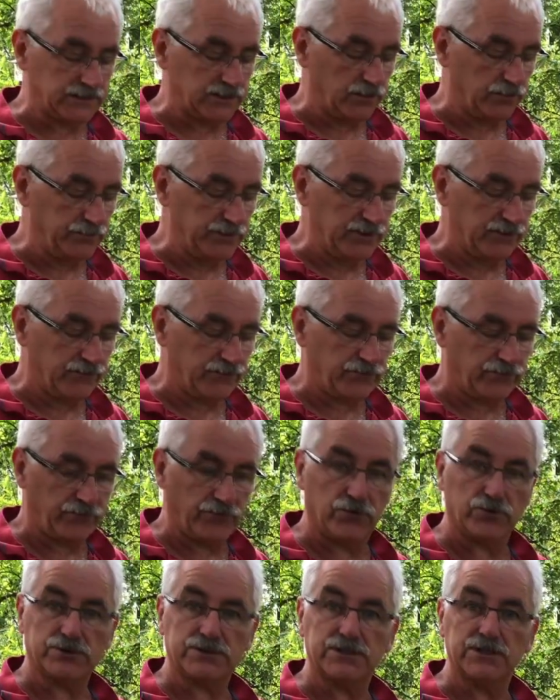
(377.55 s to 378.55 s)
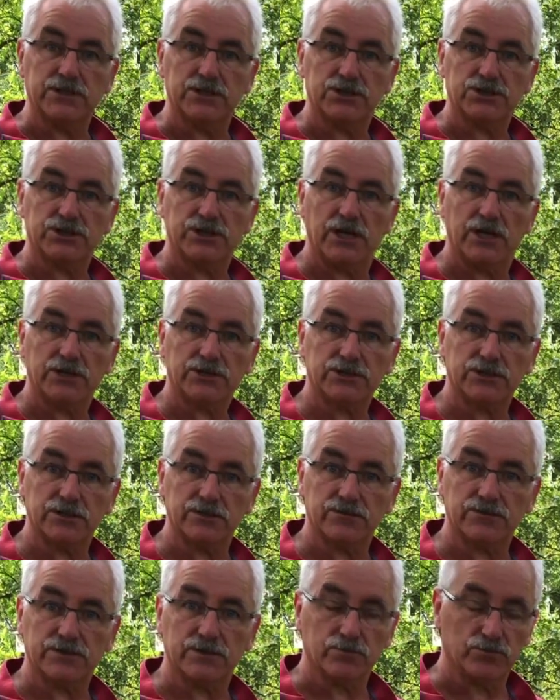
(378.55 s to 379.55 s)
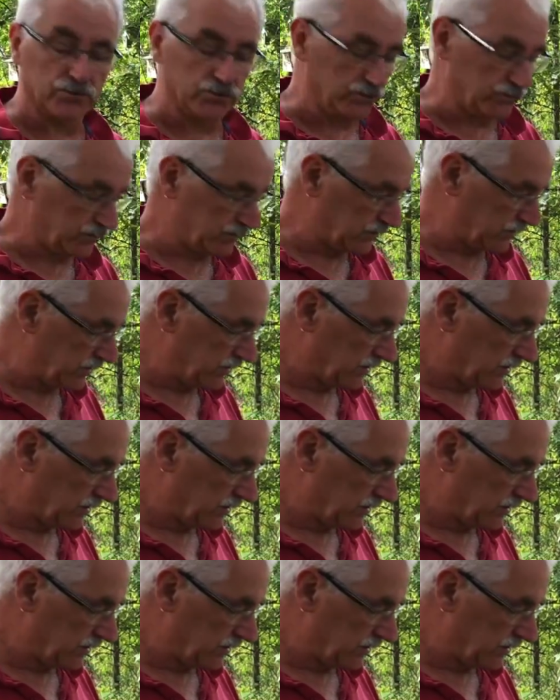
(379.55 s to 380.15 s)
There'll be a first initiation of some roots.